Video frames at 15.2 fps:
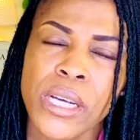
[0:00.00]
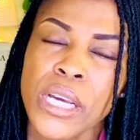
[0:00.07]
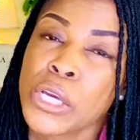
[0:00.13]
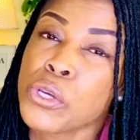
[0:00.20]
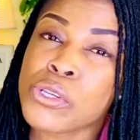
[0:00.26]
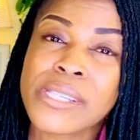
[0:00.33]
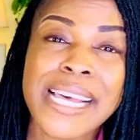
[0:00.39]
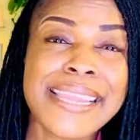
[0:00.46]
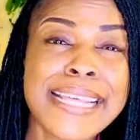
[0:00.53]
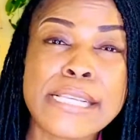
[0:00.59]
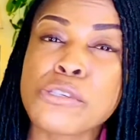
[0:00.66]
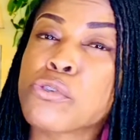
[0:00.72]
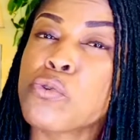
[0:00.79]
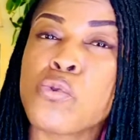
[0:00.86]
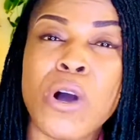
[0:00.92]
You said this
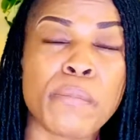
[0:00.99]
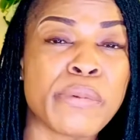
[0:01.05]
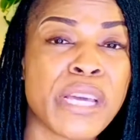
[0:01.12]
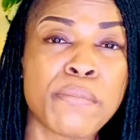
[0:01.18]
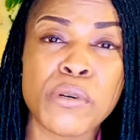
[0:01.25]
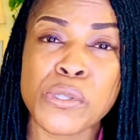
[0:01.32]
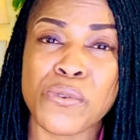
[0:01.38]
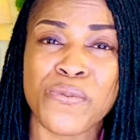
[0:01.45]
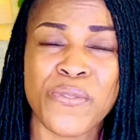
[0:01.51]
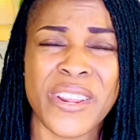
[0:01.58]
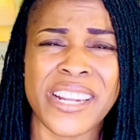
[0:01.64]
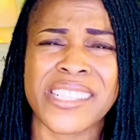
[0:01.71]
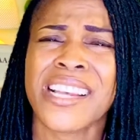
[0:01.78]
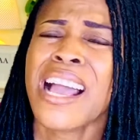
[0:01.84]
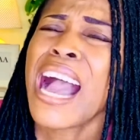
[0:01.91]
school will be able to finish.
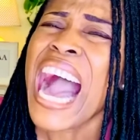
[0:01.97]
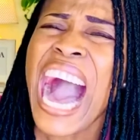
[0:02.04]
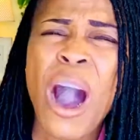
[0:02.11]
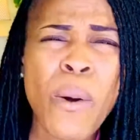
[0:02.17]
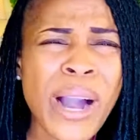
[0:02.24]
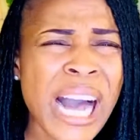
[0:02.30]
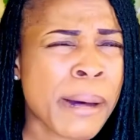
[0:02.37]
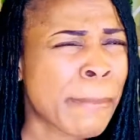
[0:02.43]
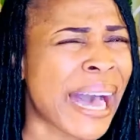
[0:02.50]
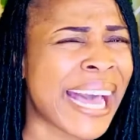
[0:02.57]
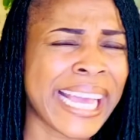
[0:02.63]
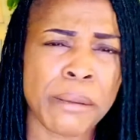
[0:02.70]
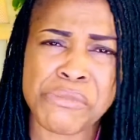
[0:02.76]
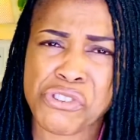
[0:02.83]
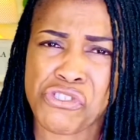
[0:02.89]
How come I
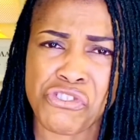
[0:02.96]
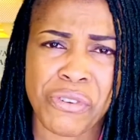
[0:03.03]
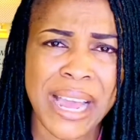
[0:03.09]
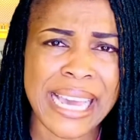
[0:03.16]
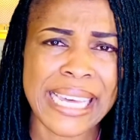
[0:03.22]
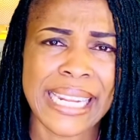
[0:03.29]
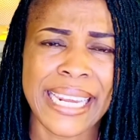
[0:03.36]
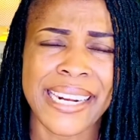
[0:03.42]
am struggling?